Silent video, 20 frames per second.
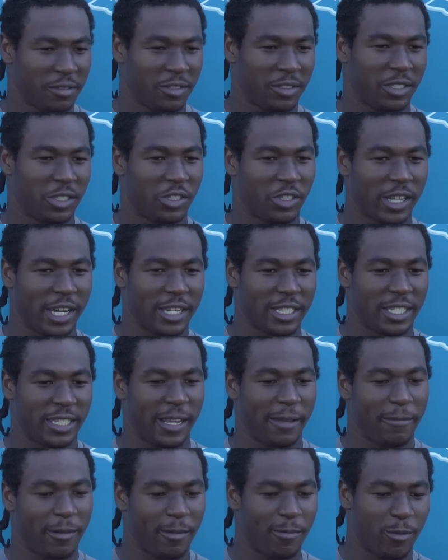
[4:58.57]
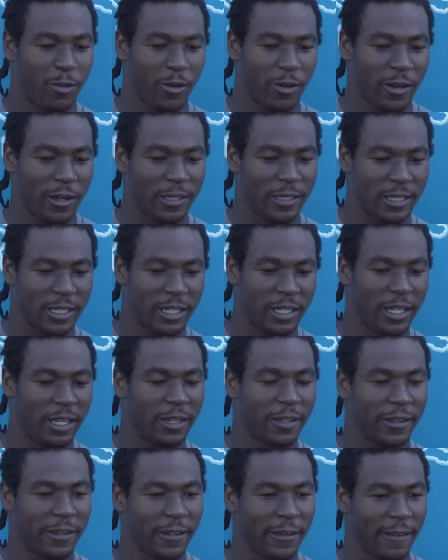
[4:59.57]
just try to step up more as the
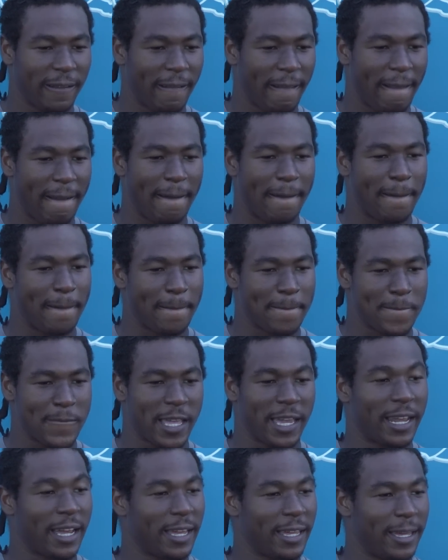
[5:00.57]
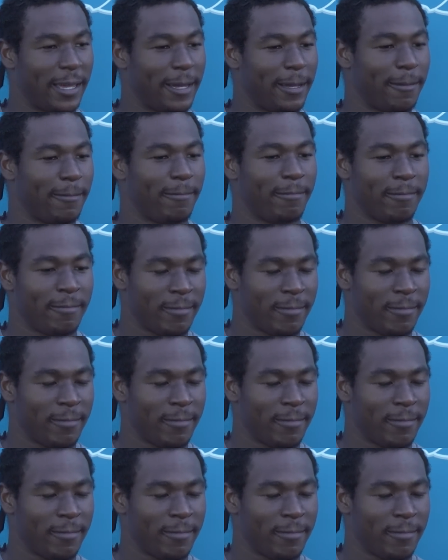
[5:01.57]
leader that I am.